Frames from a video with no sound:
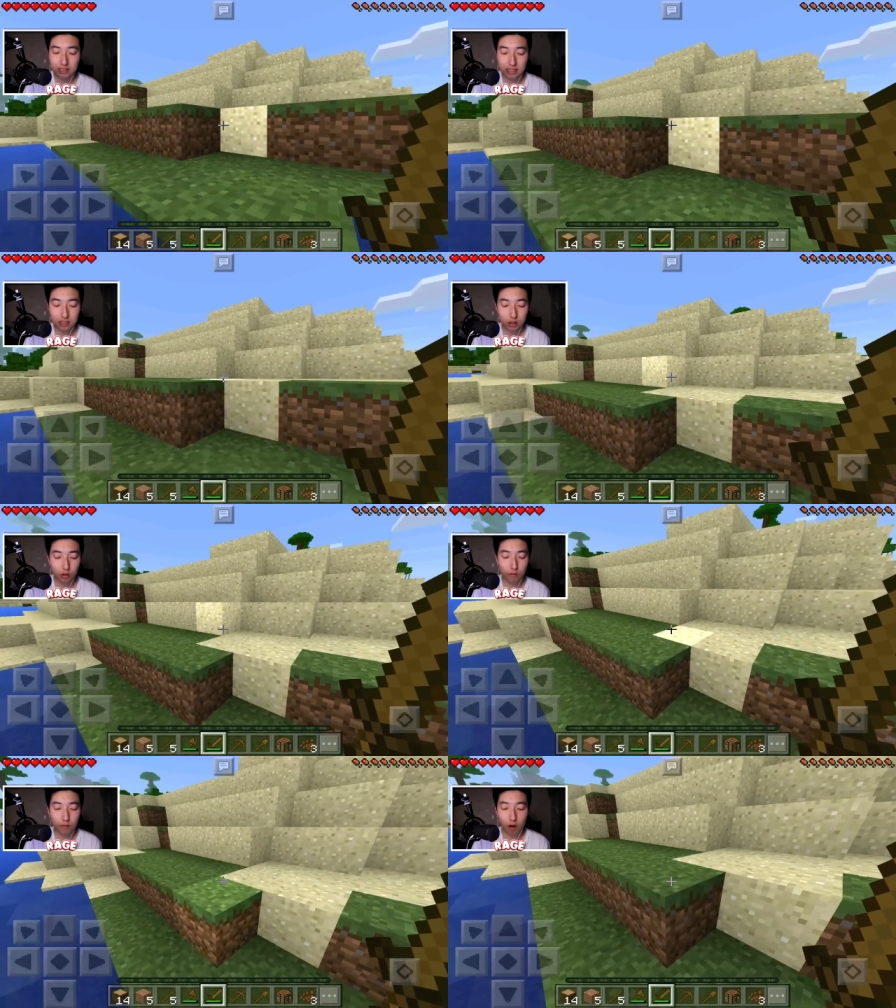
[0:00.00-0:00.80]
seen
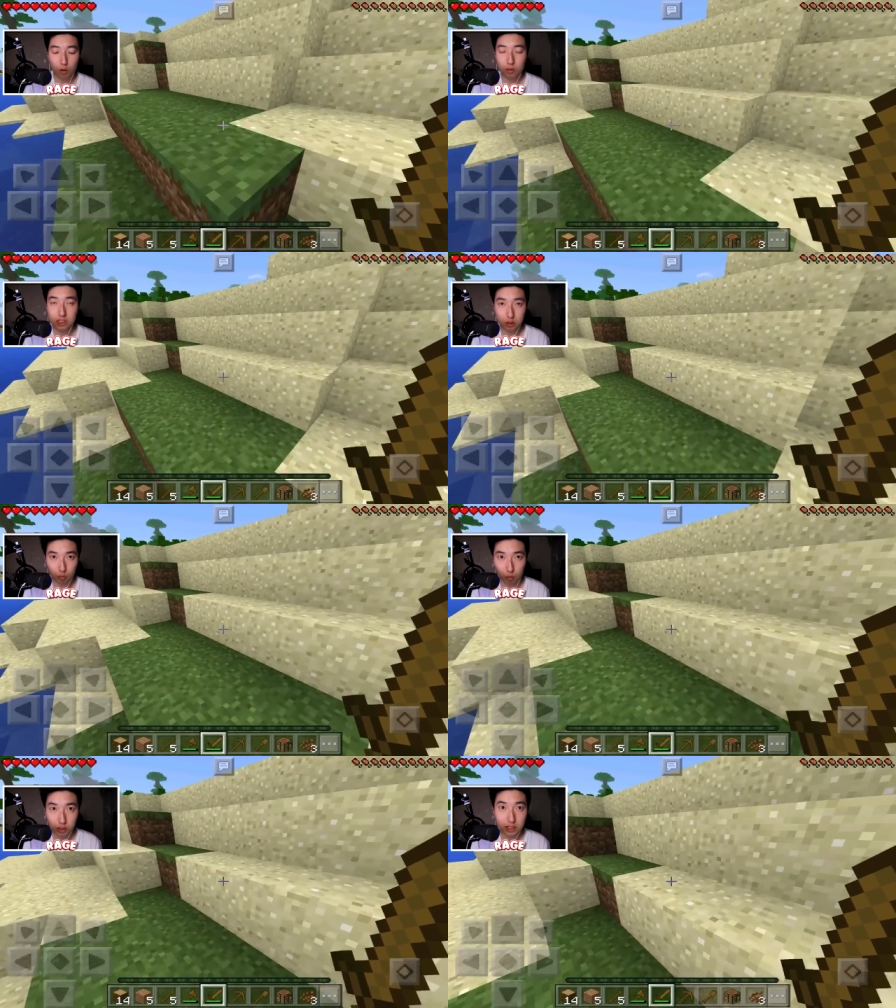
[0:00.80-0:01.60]
so far, which is
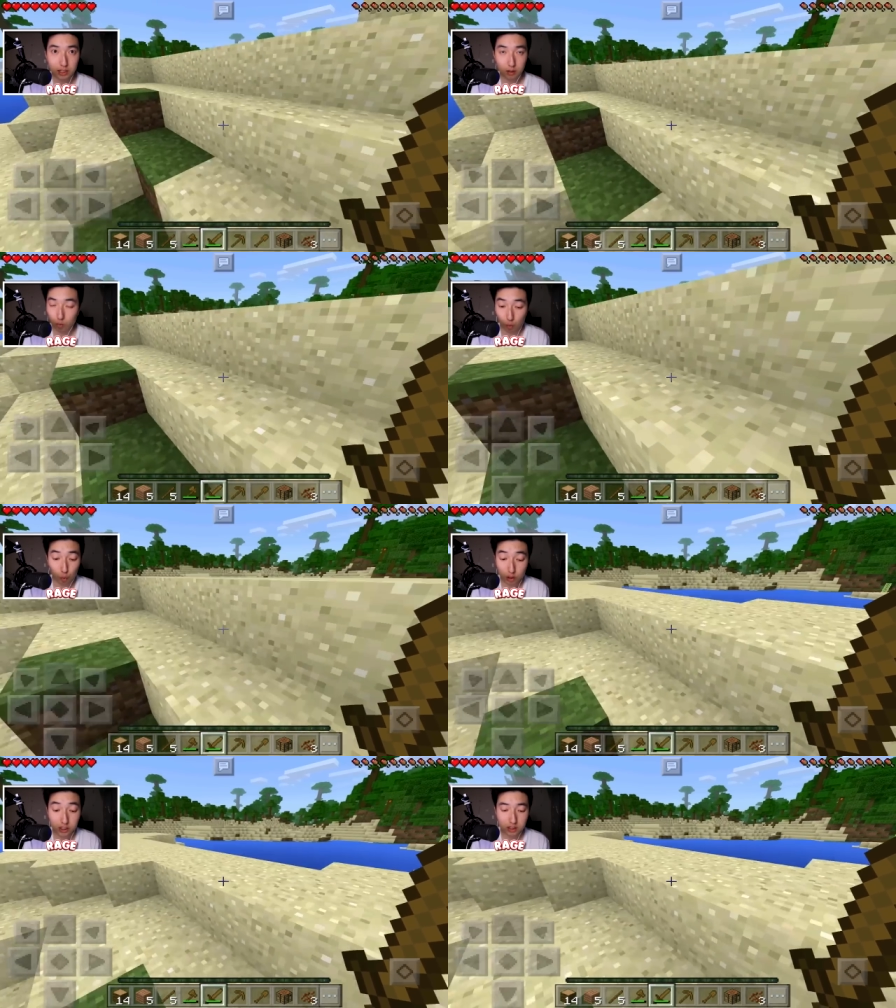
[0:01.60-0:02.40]
really,
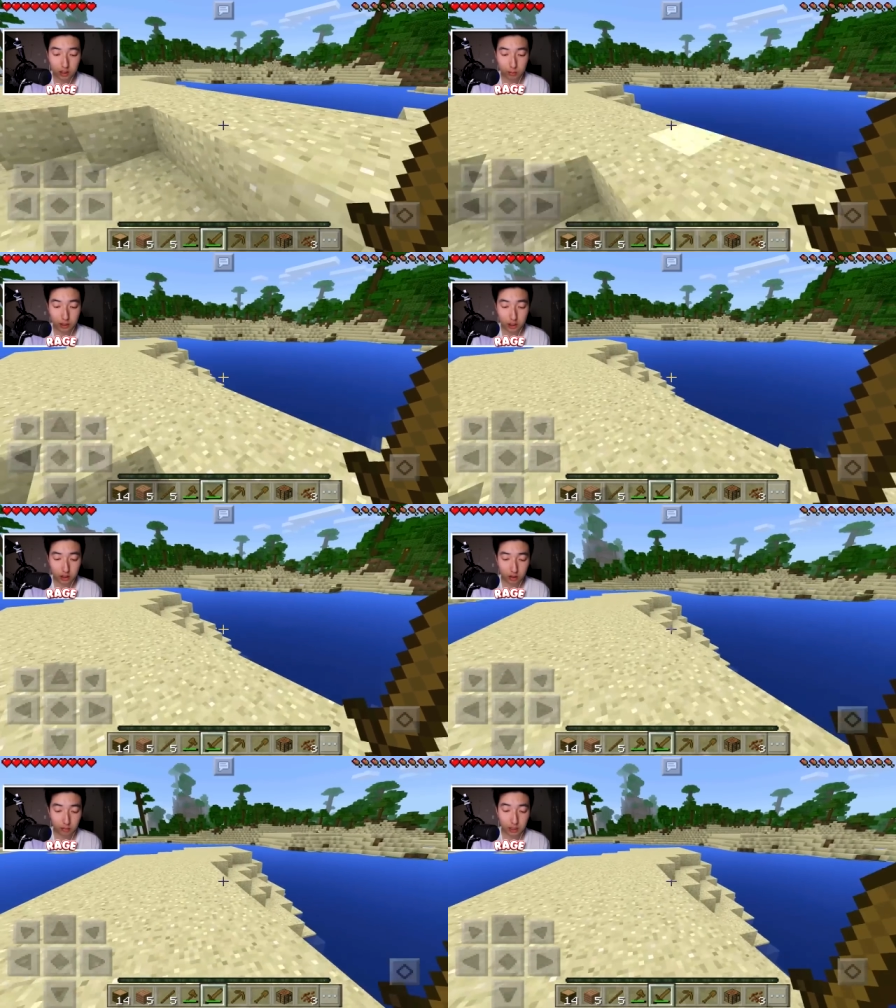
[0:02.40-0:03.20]
really
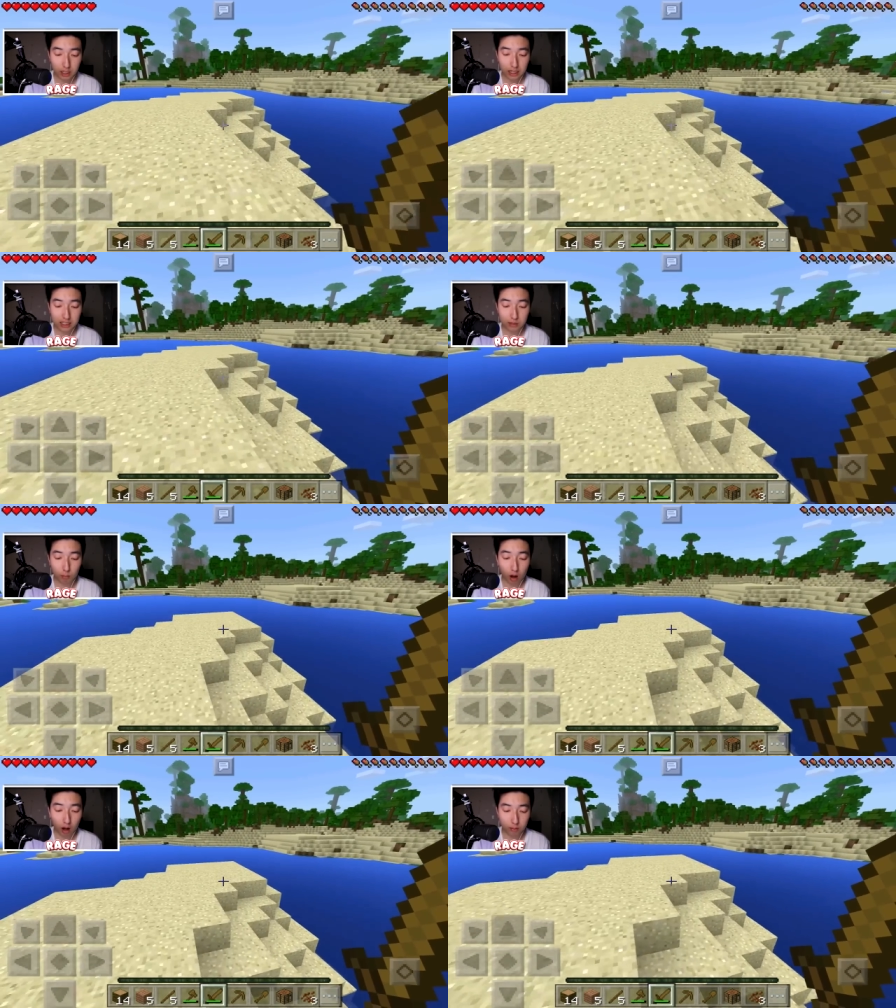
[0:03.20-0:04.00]
suspicious to me, is
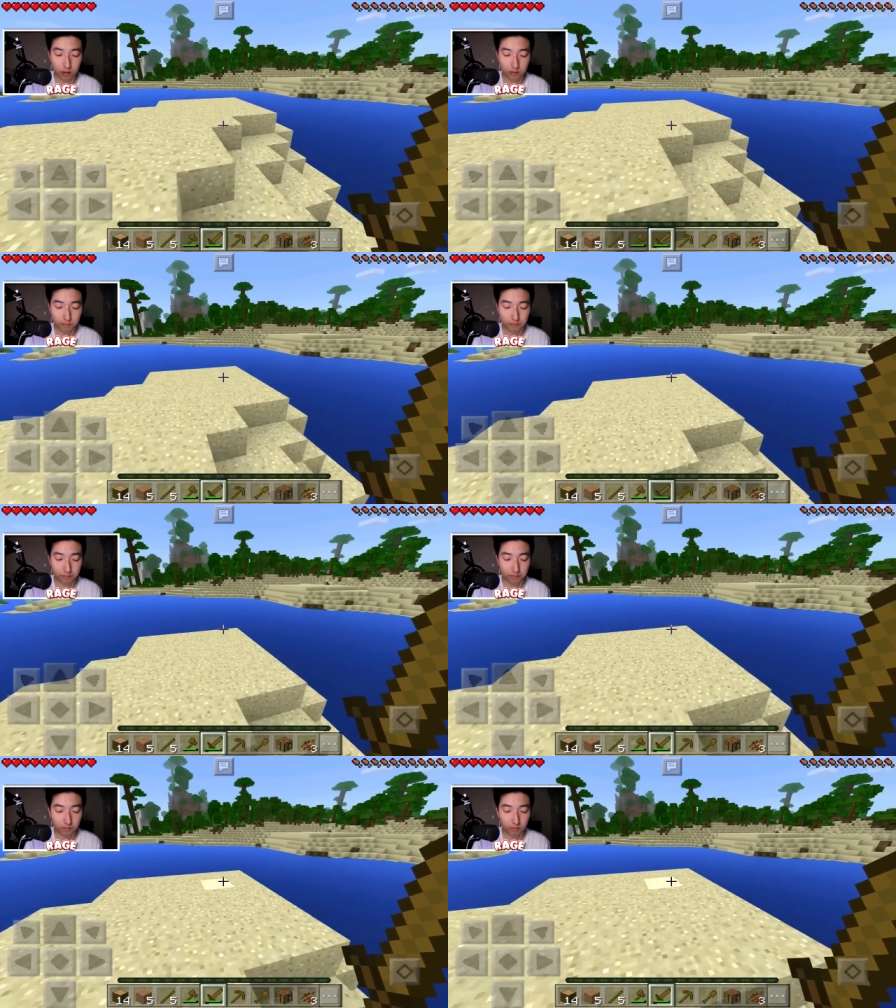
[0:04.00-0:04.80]
mobs.
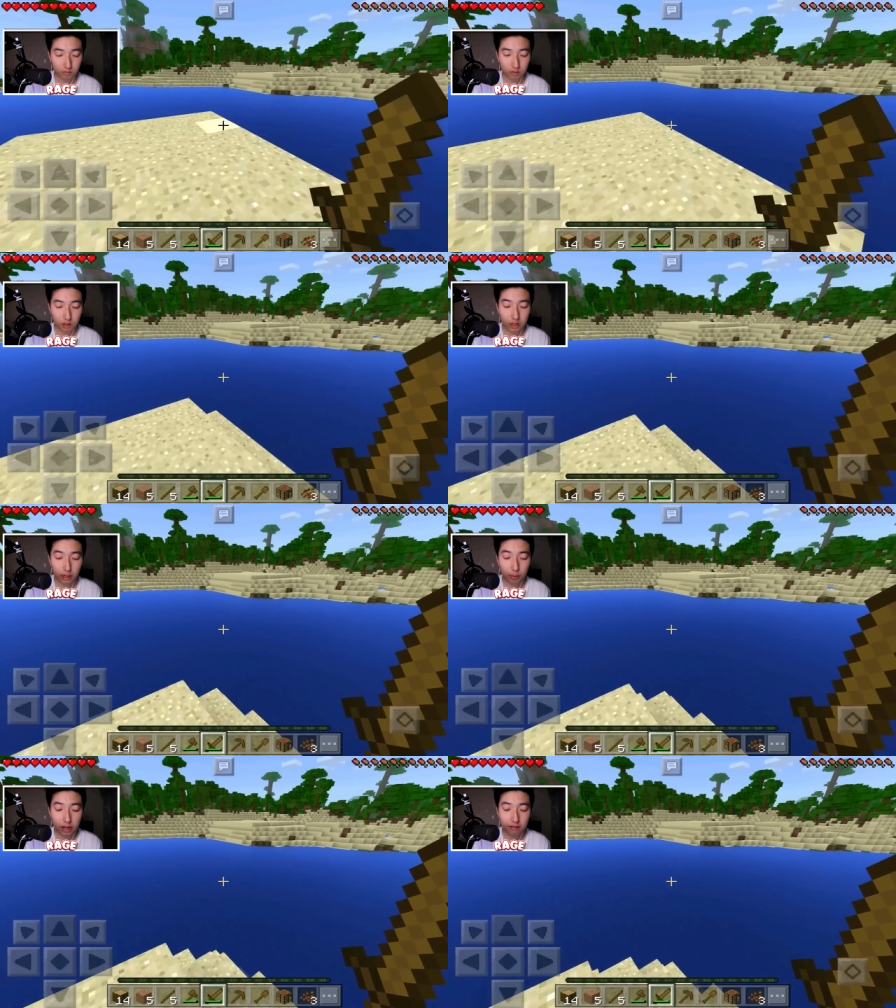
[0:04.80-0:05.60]

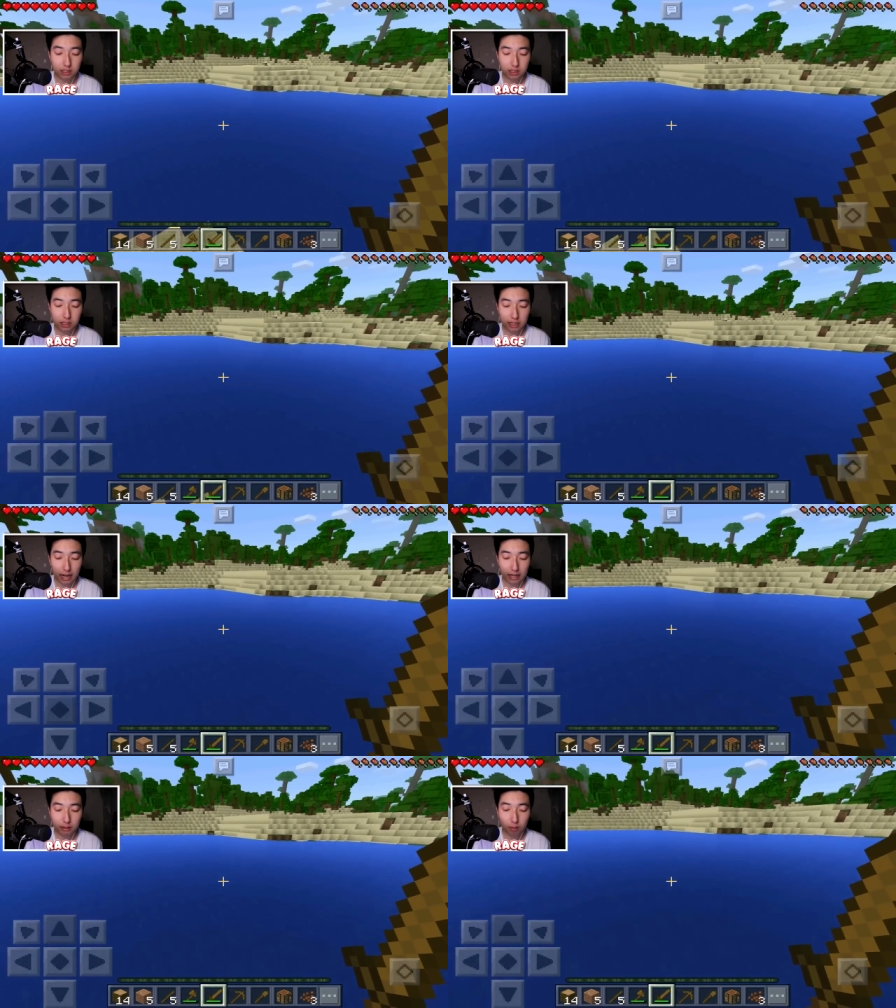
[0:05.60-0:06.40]
Like, we haven't seen any